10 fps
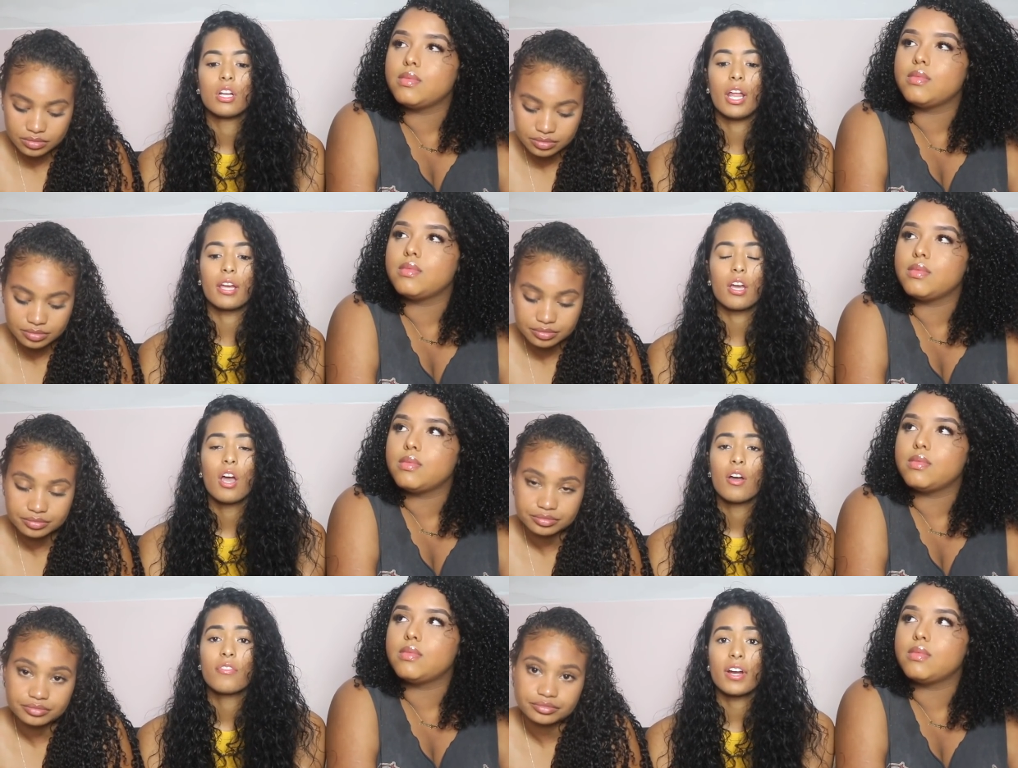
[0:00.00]
Speaker 1: Like
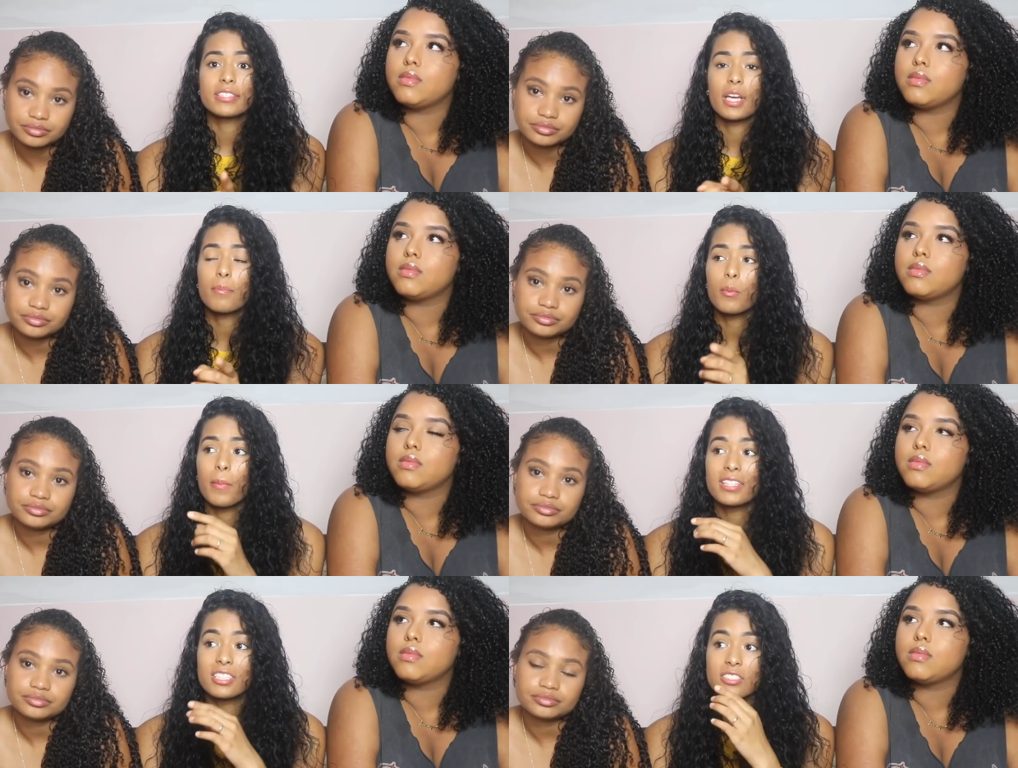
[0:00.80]
for example,
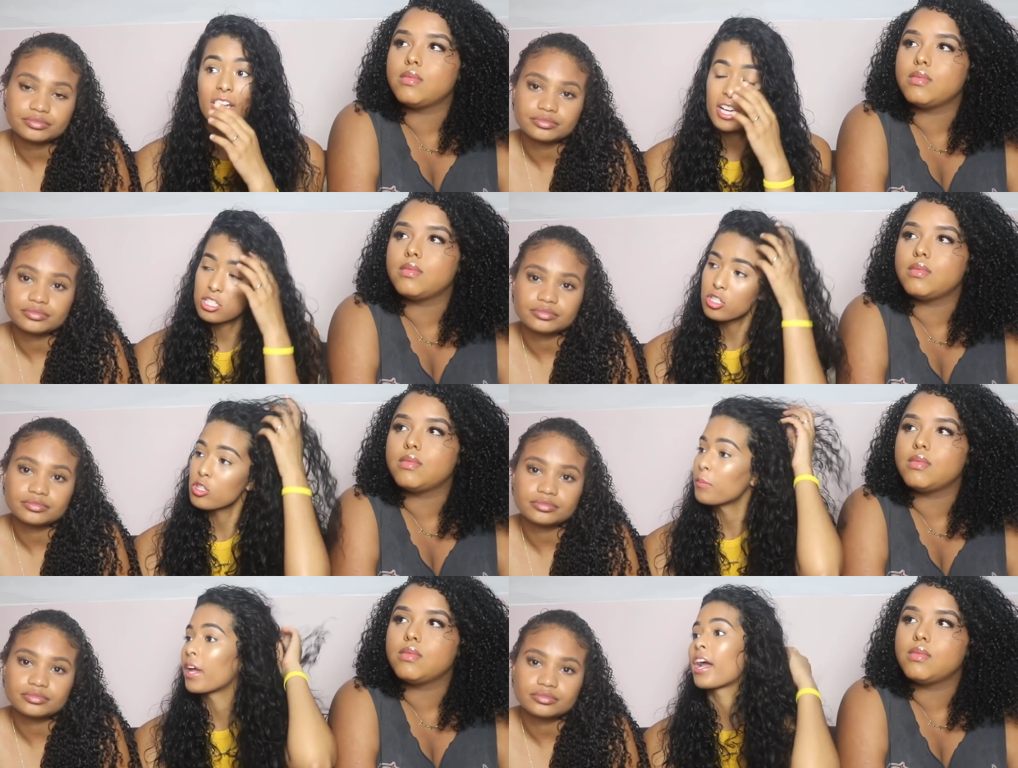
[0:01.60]
my sister actually
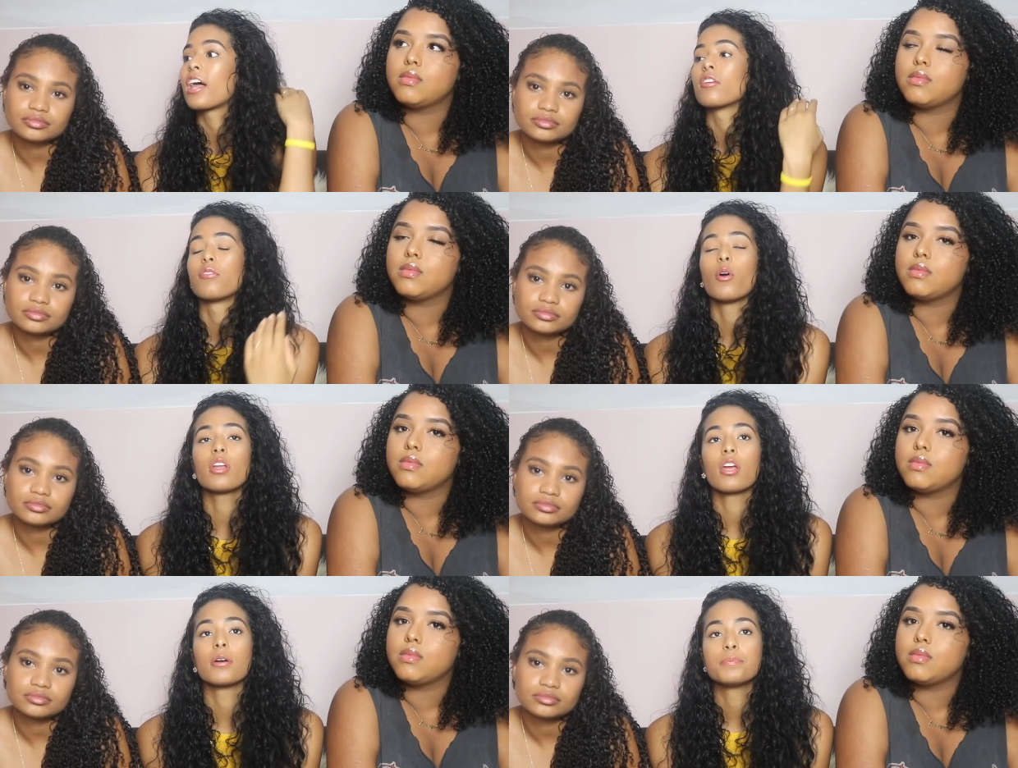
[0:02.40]
told me in
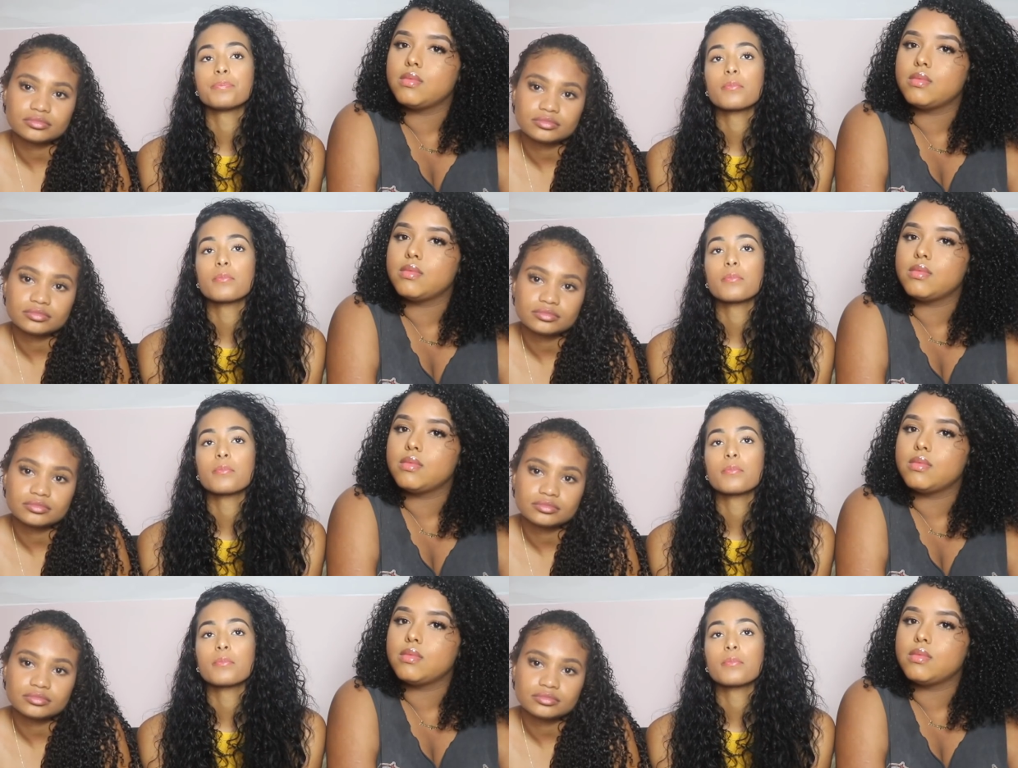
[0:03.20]
California